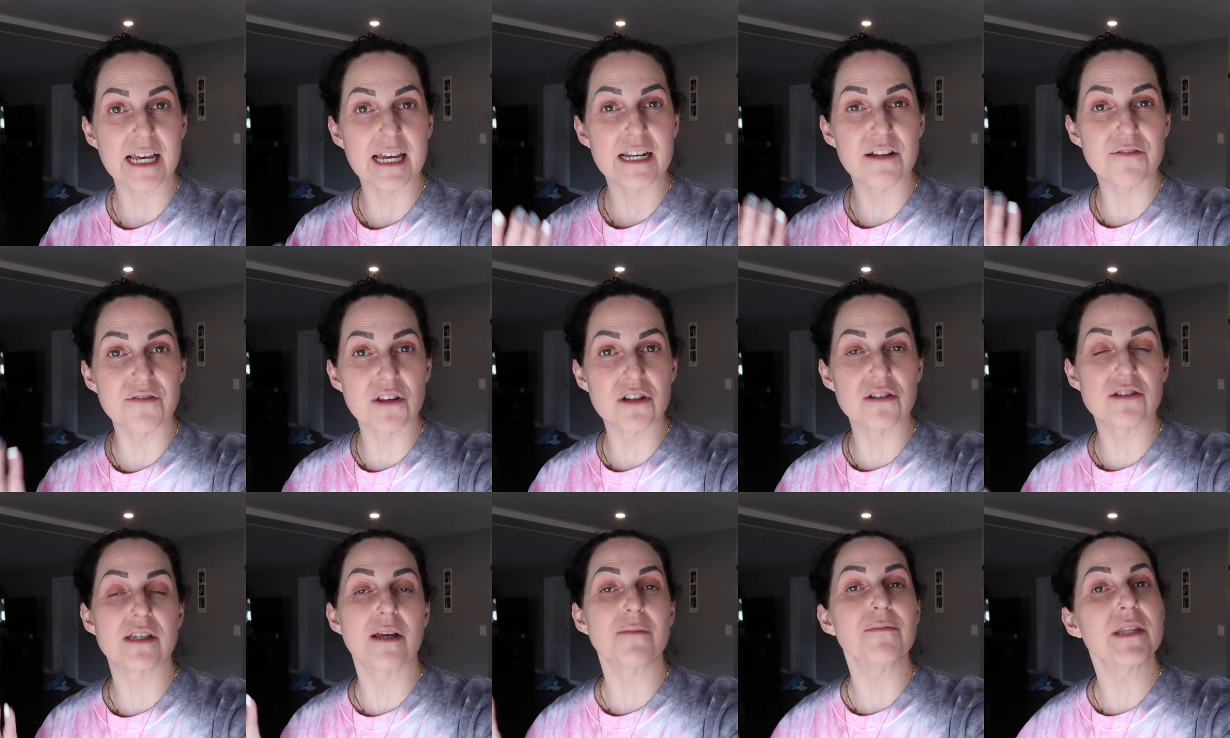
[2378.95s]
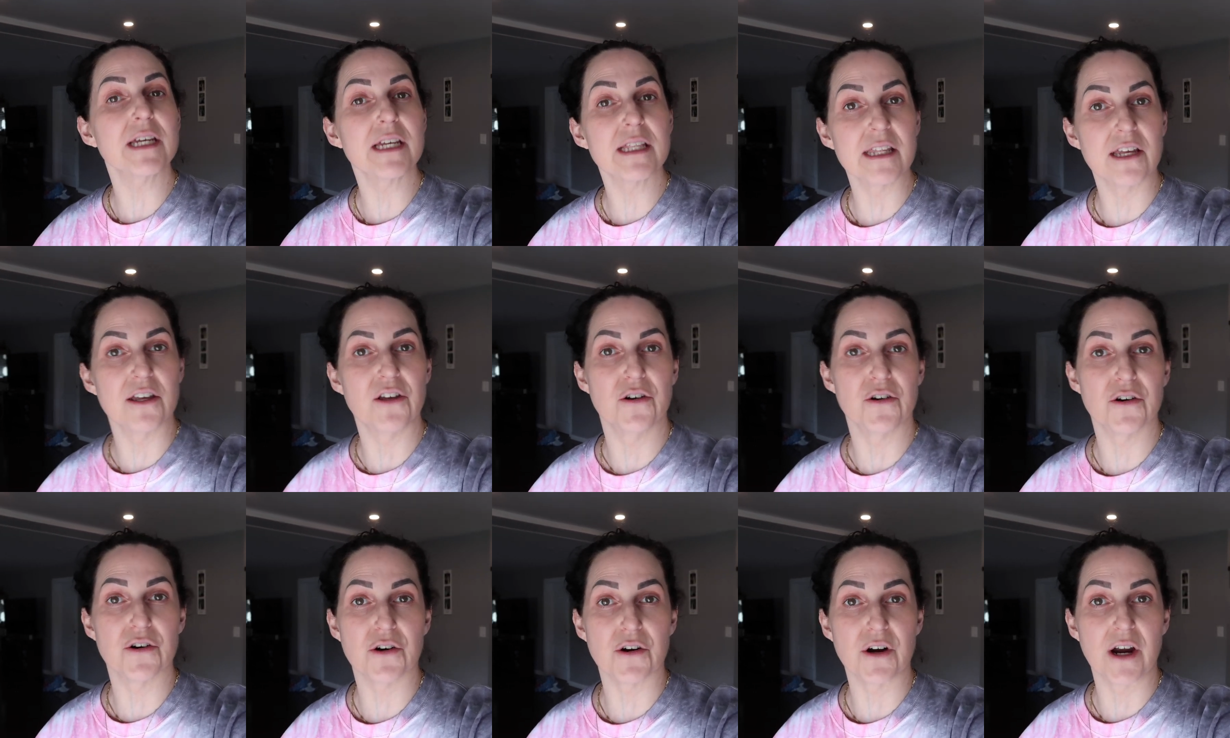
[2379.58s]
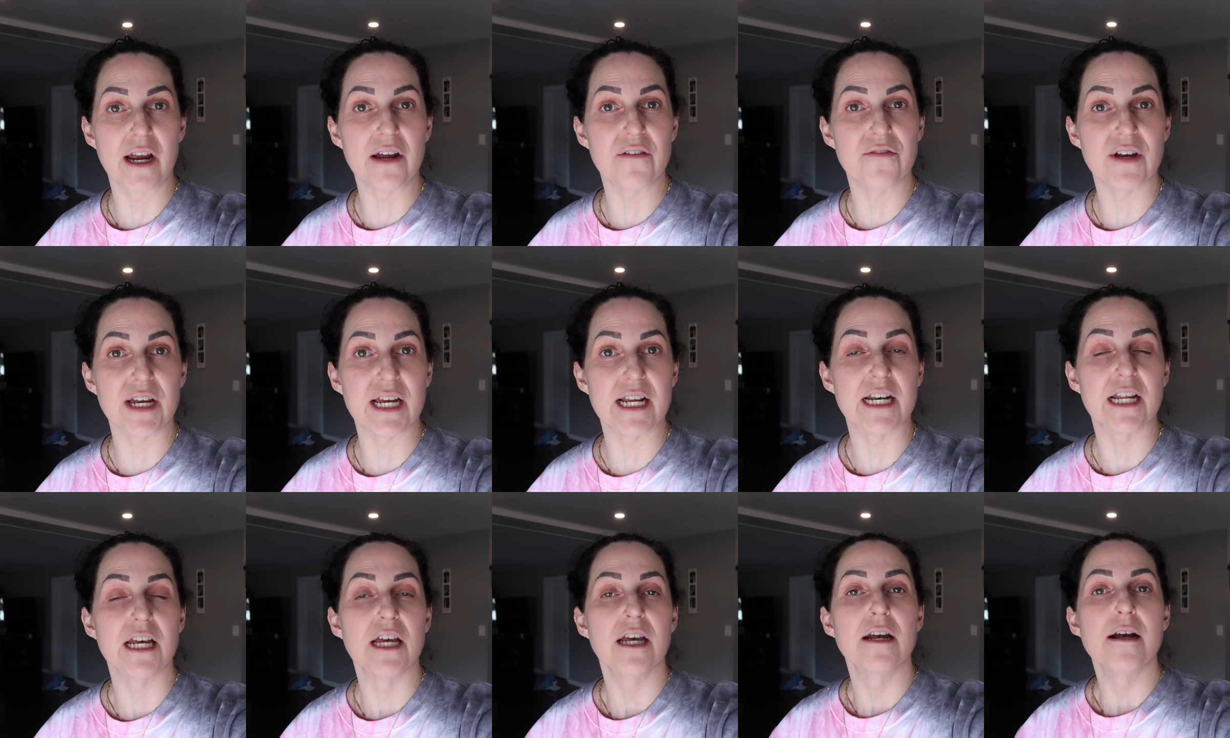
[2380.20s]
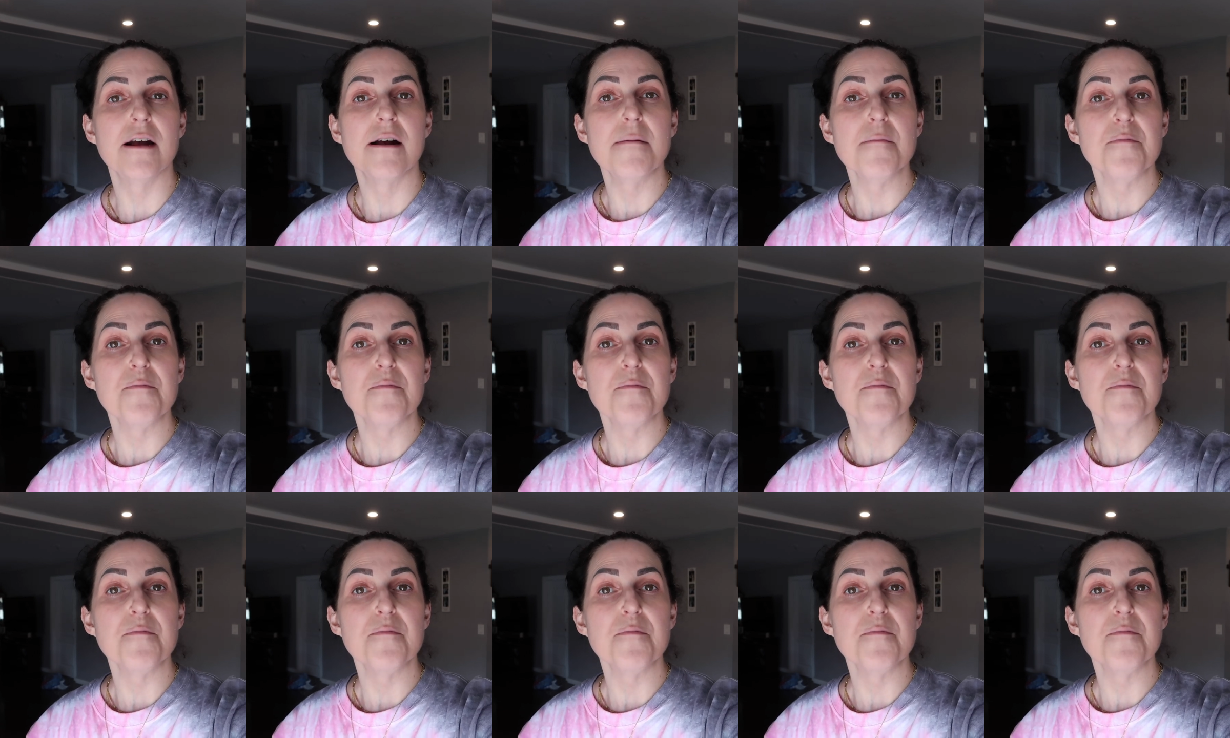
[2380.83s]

And if there's something that you're craving,